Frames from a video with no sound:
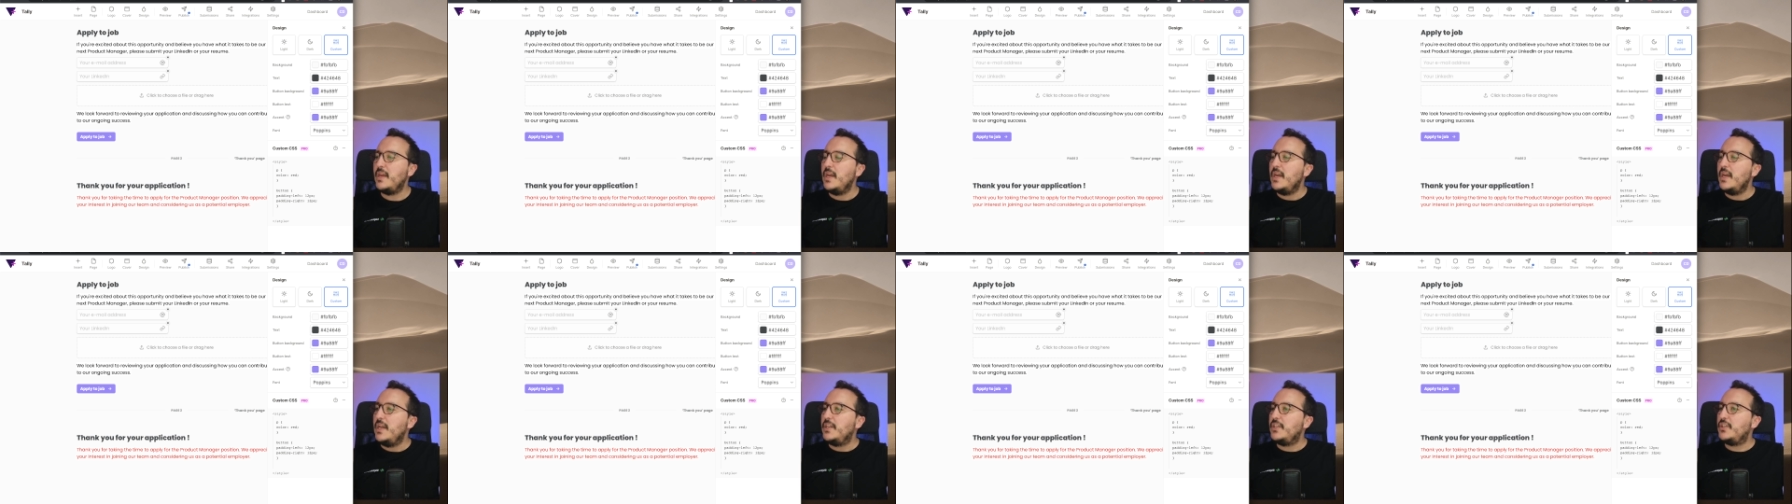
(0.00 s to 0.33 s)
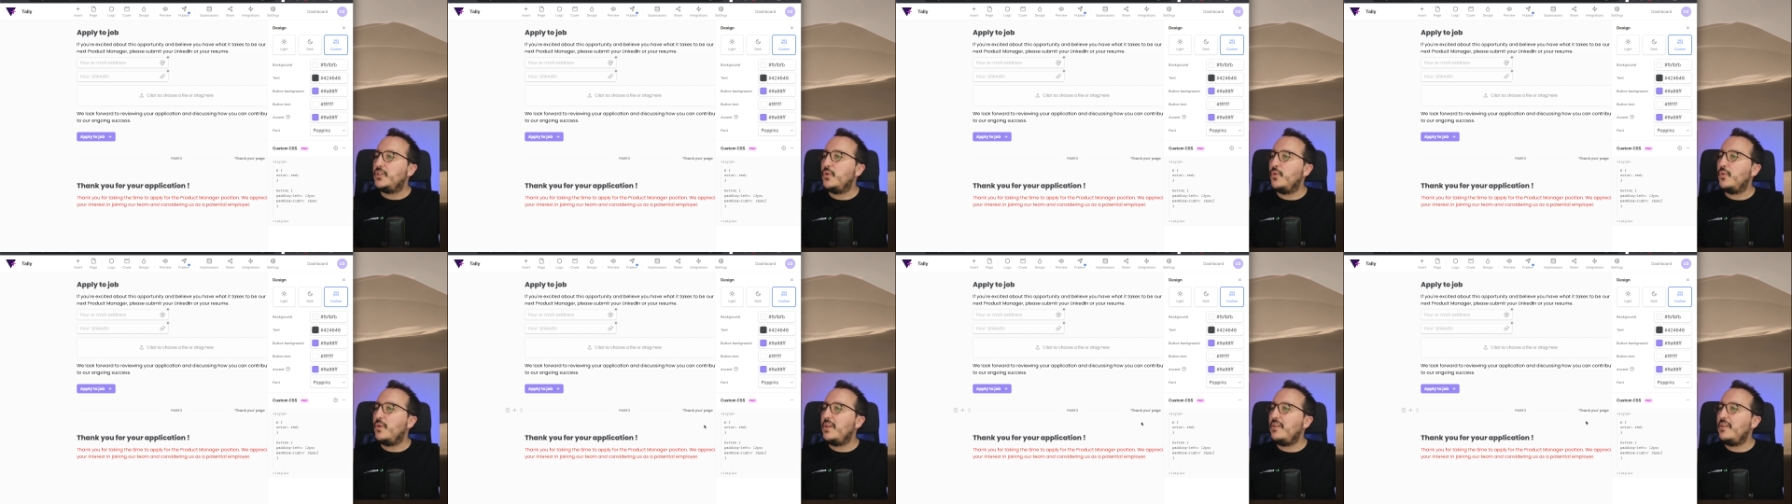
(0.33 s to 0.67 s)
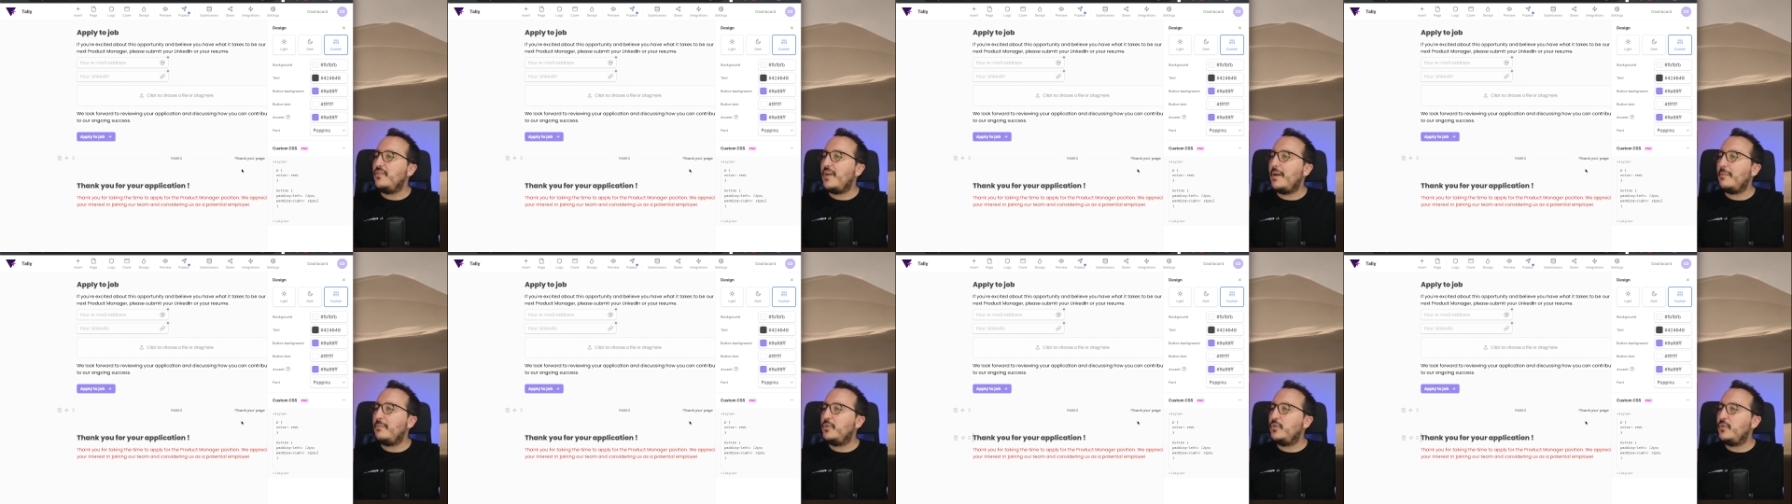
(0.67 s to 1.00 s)
So
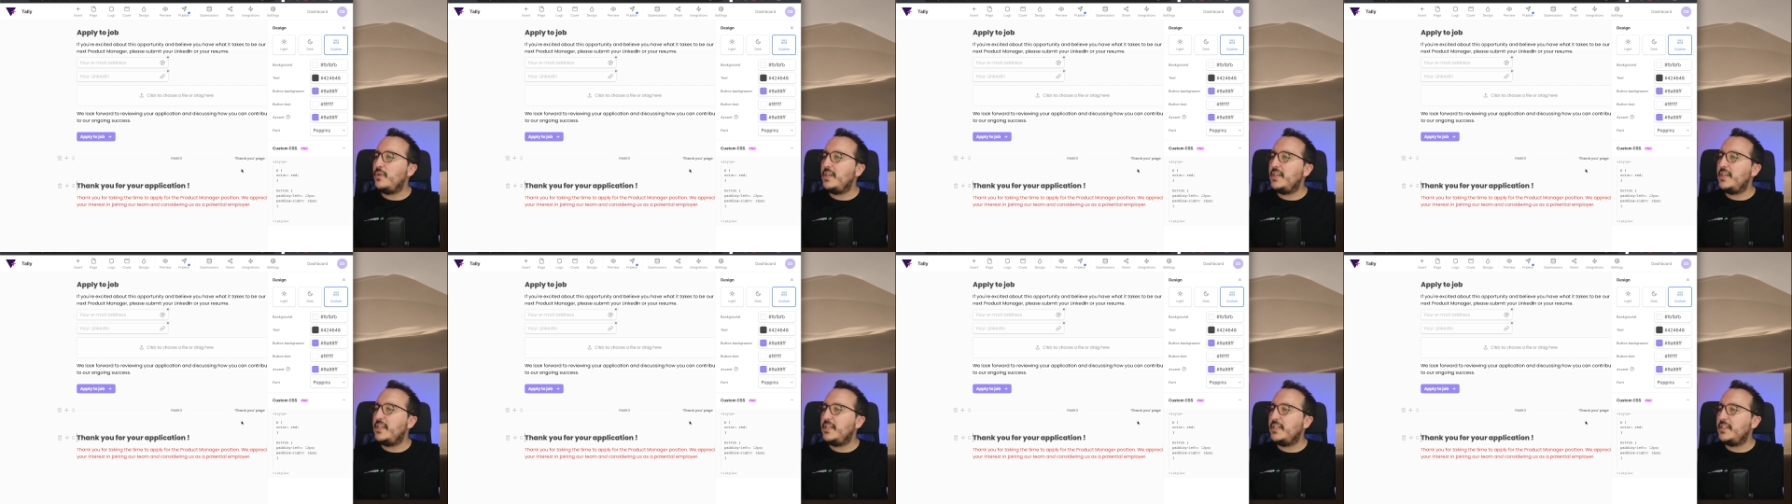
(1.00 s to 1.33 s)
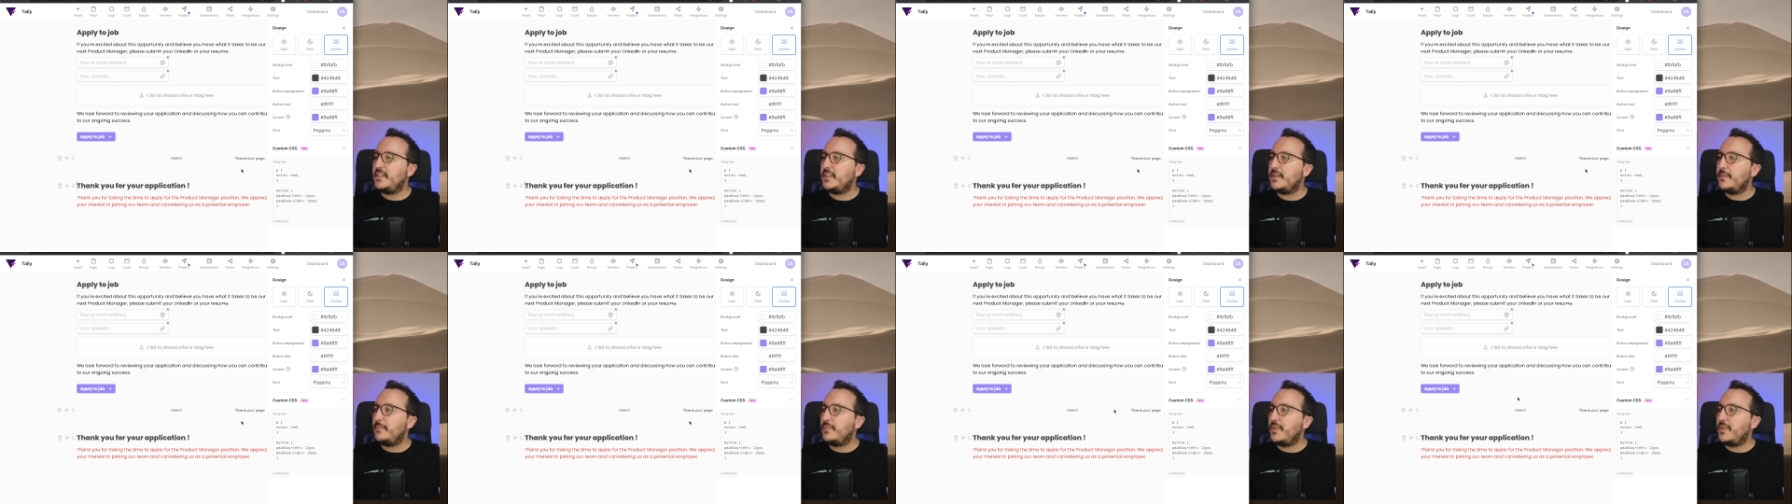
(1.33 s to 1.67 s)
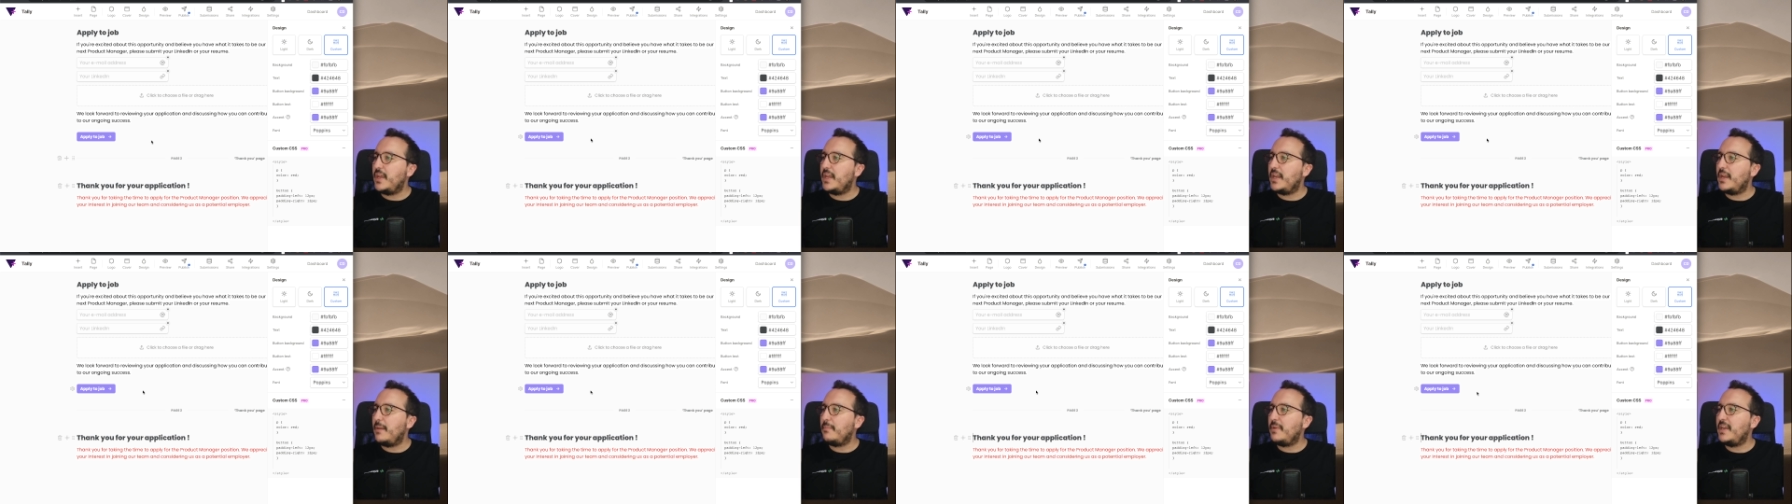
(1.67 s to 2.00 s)
if I'm doing this
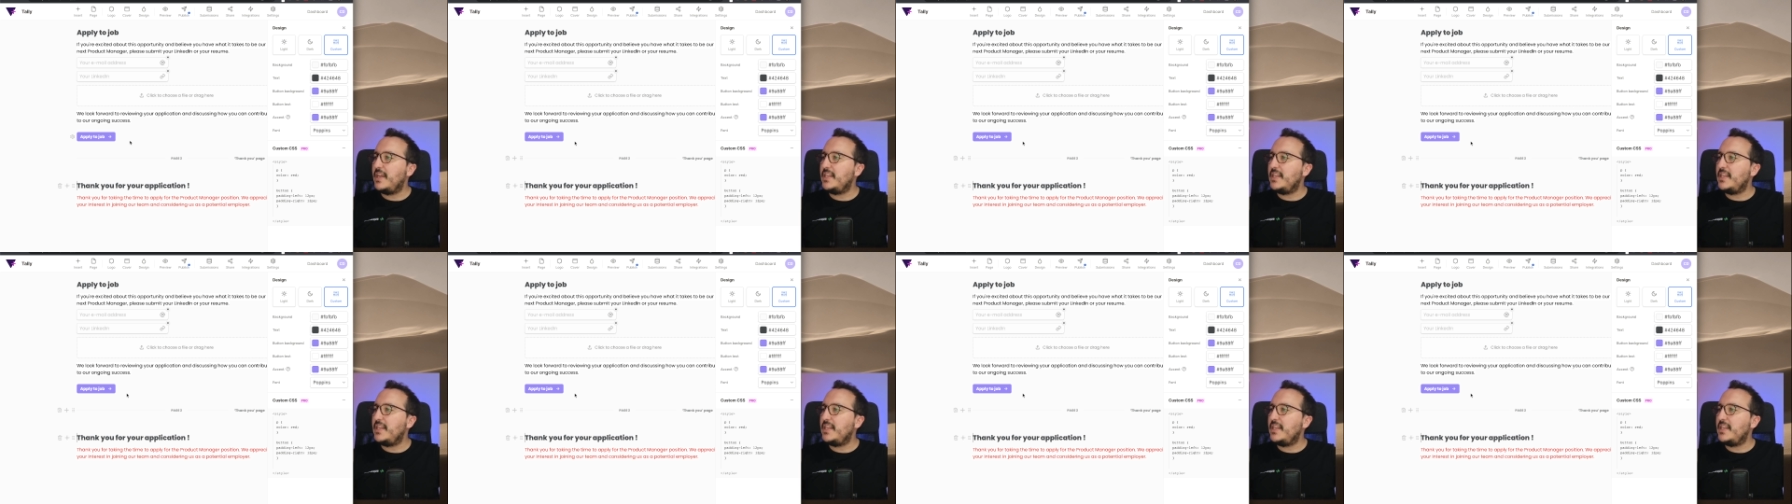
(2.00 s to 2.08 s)
and I'm